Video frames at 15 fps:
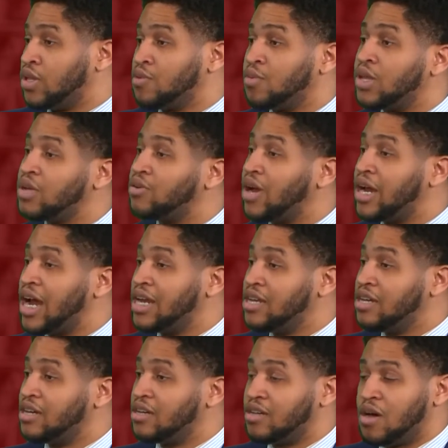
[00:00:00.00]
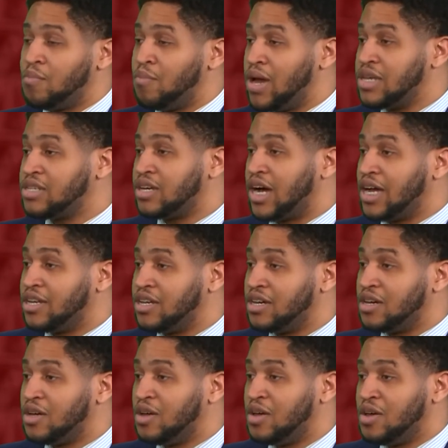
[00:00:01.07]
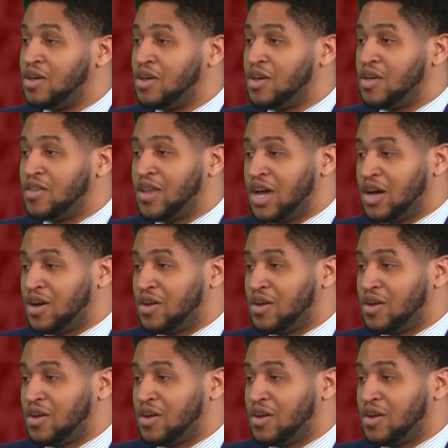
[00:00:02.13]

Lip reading: really great idea, amazing idea. Now,